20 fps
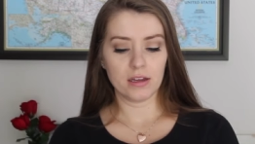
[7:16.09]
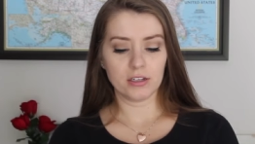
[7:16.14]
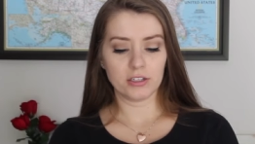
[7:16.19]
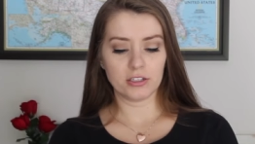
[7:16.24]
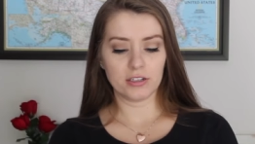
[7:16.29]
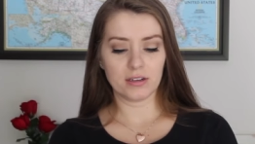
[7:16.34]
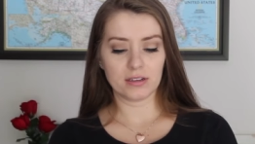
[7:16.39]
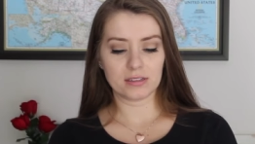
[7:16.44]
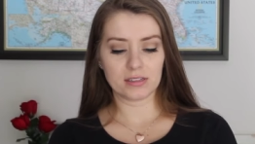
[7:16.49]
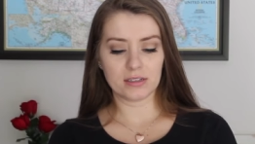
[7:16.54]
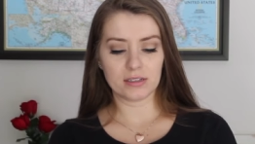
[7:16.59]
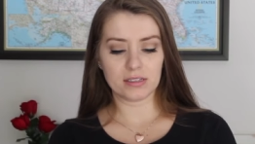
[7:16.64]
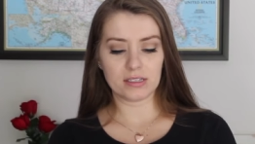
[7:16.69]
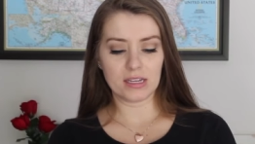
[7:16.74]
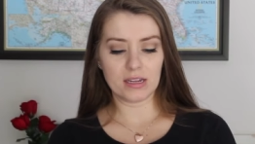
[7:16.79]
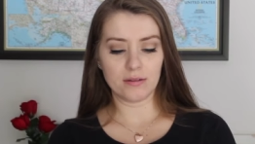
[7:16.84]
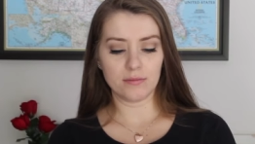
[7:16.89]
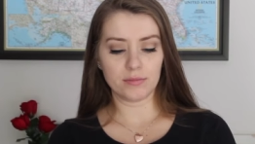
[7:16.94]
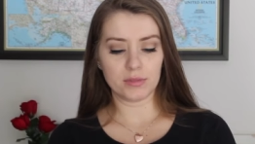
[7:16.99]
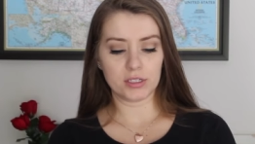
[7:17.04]
She doesn't
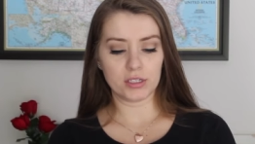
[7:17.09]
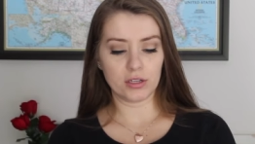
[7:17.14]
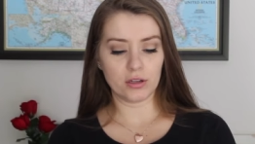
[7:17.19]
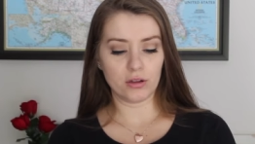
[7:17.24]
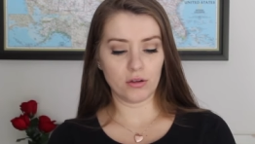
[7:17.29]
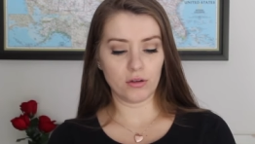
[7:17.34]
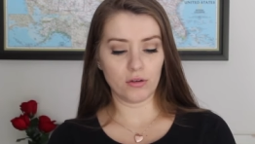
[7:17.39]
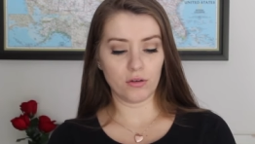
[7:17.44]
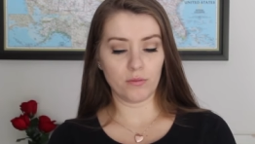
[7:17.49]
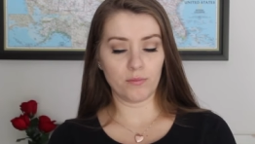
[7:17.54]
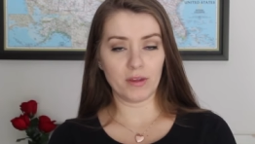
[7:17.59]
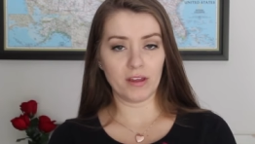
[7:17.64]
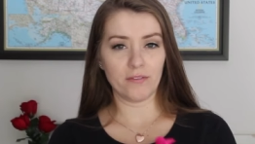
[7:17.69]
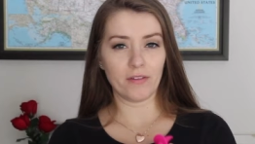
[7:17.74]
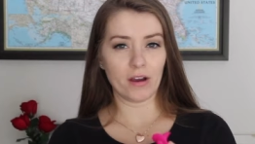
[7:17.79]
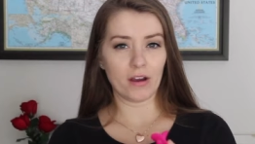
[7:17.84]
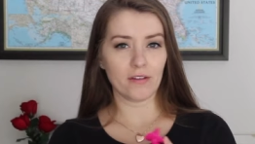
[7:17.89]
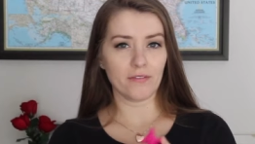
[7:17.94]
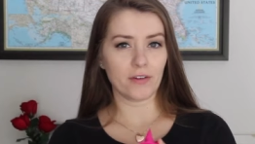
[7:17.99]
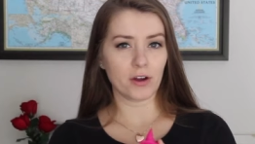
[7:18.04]
seem to be
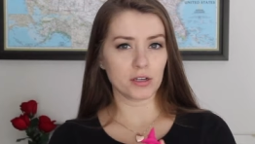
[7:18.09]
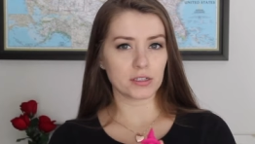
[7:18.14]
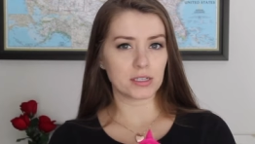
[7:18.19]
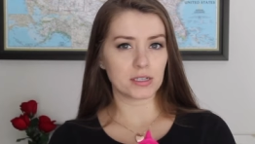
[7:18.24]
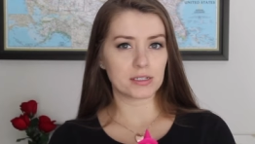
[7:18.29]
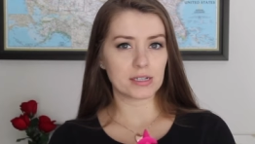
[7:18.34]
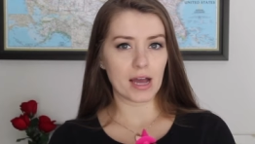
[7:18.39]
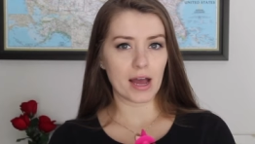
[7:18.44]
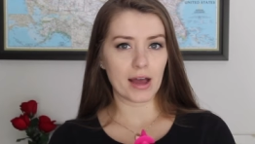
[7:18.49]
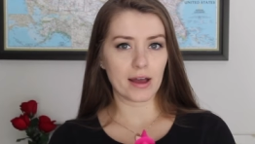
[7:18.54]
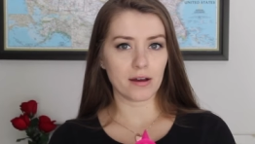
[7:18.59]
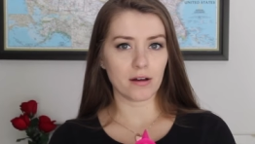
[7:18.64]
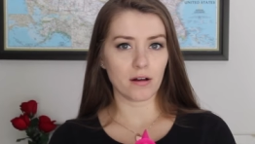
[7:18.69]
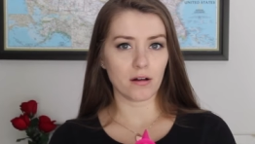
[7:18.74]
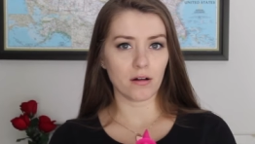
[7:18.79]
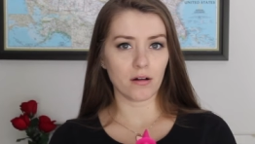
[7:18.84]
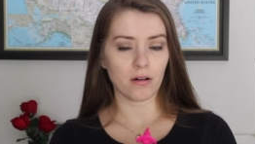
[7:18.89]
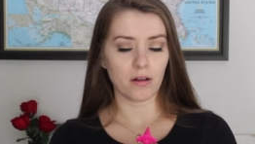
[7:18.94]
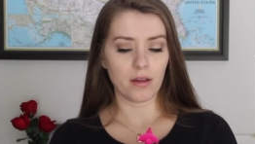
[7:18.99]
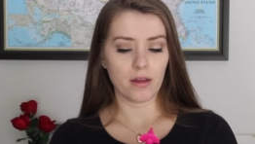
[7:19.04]
very
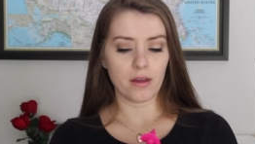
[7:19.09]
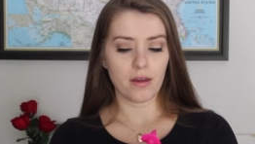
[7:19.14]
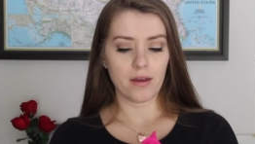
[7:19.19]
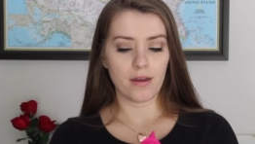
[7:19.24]
versatile